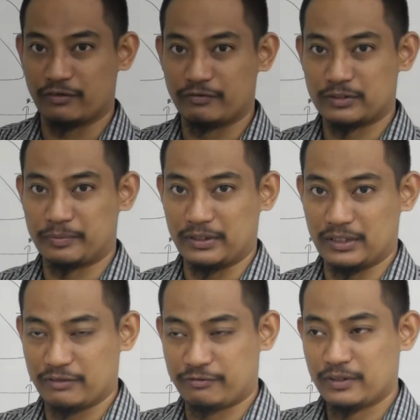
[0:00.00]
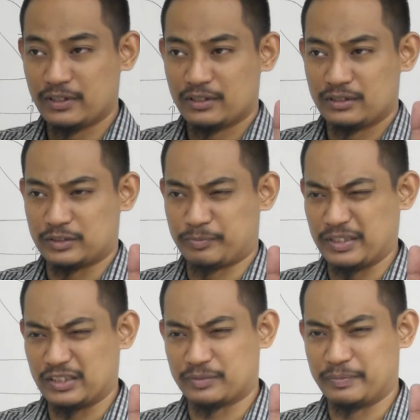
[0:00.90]
of the spring. If the
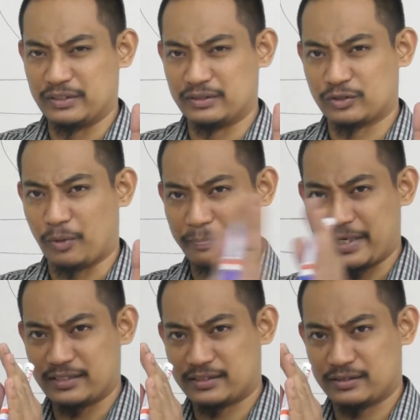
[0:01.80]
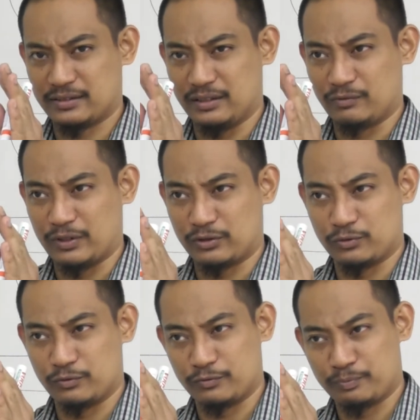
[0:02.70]
spring is being compressed, it wants
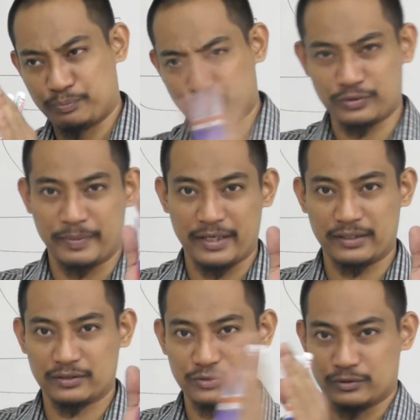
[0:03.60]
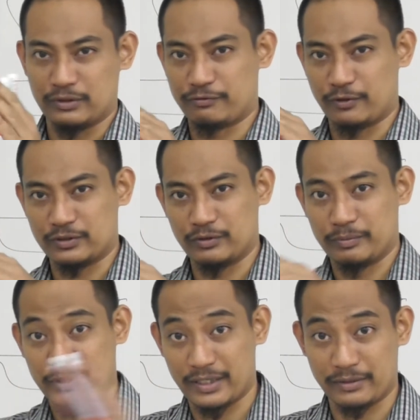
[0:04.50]
to push back, so the force will
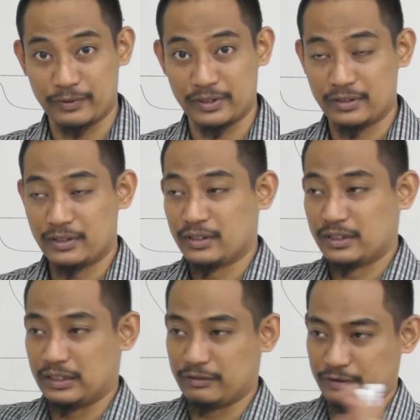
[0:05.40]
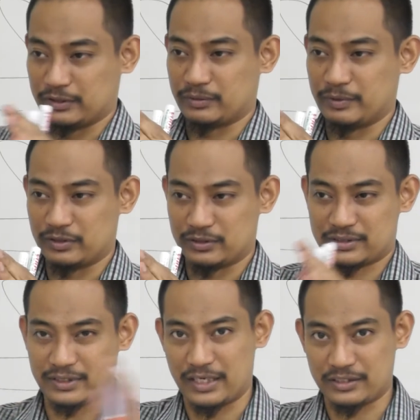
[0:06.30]
be that way. If it's being
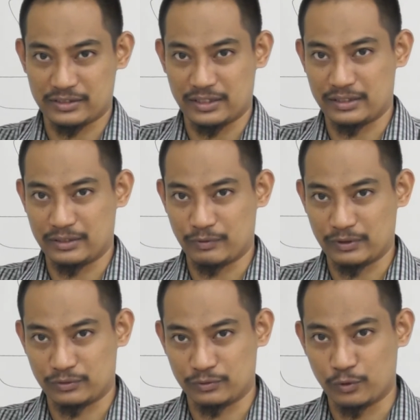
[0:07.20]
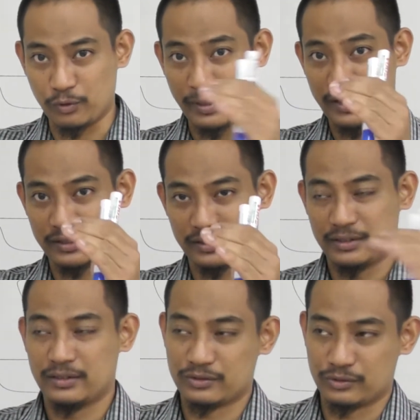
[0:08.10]
stretched, then it wants to go back,
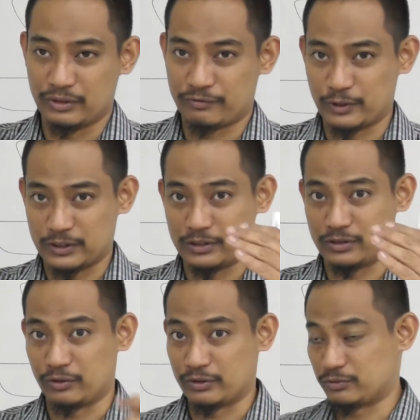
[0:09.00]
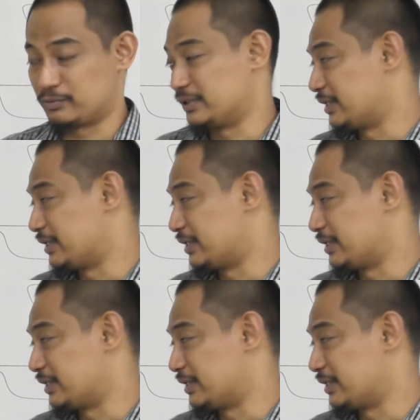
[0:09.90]
so the force is going to be